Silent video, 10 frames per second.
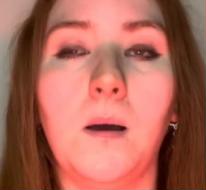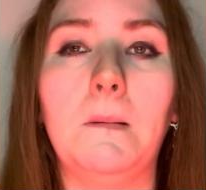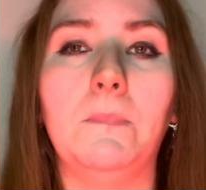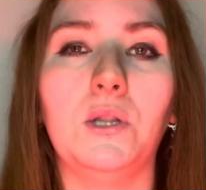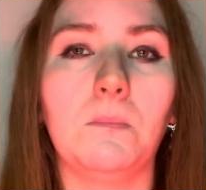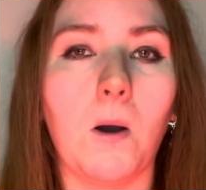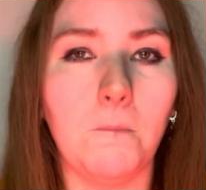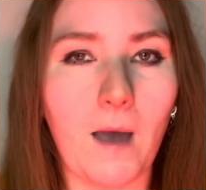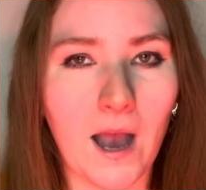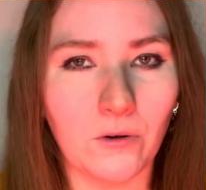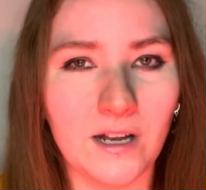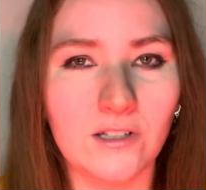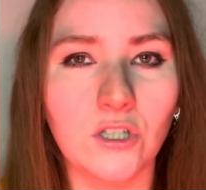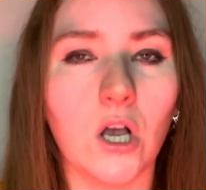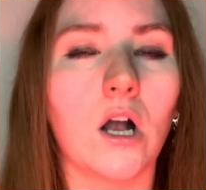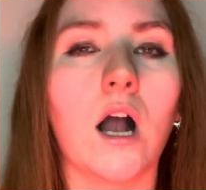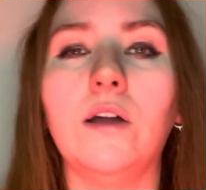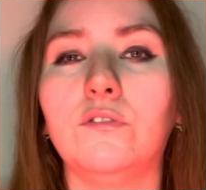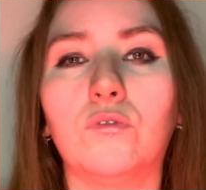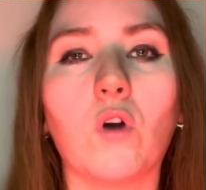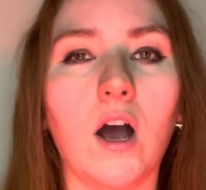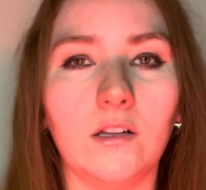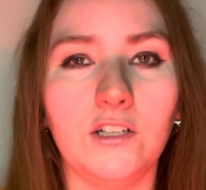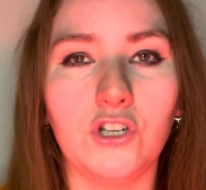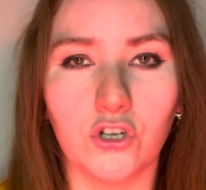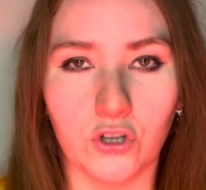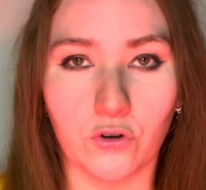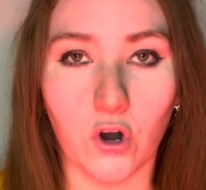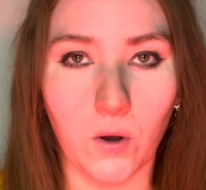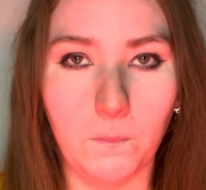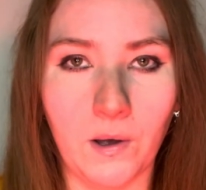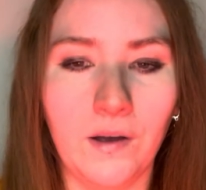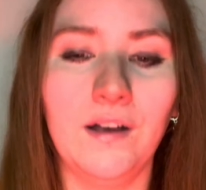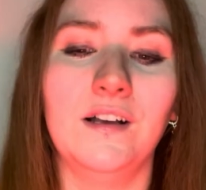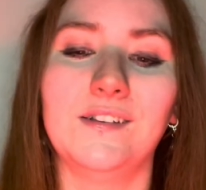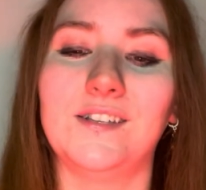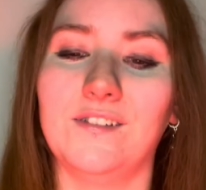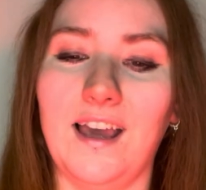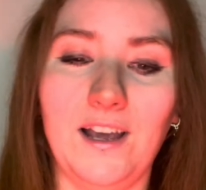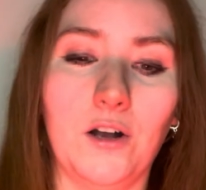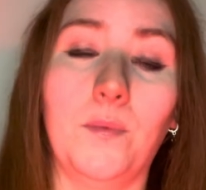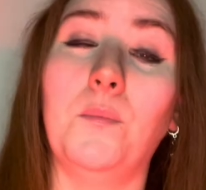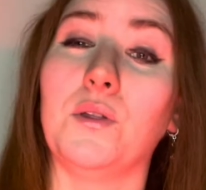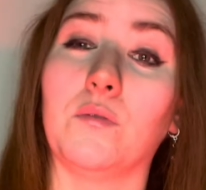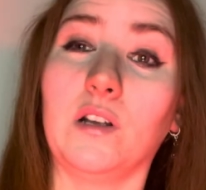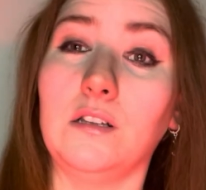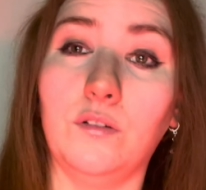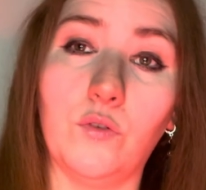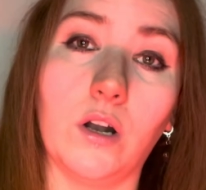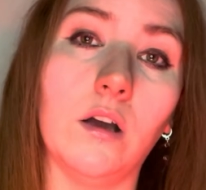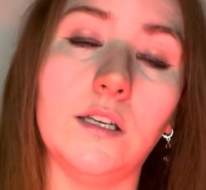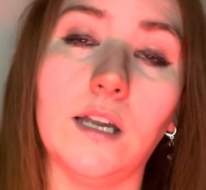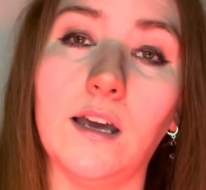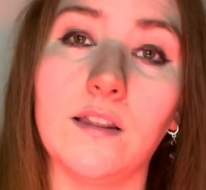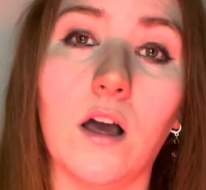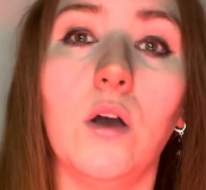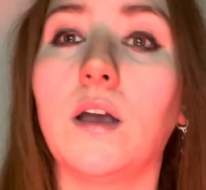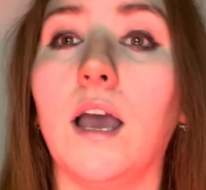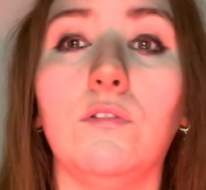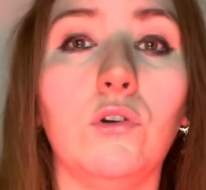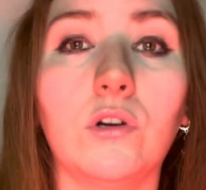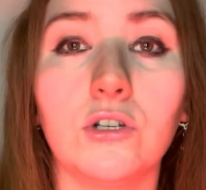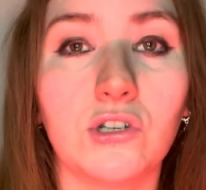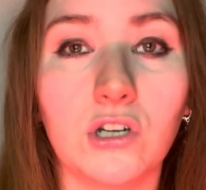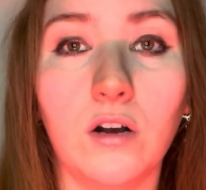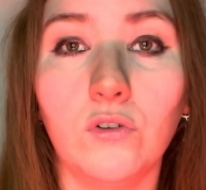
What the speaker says: But the barbarians kind of rile each other up. So they come up with a really fun idea that, okay, if you're going to starve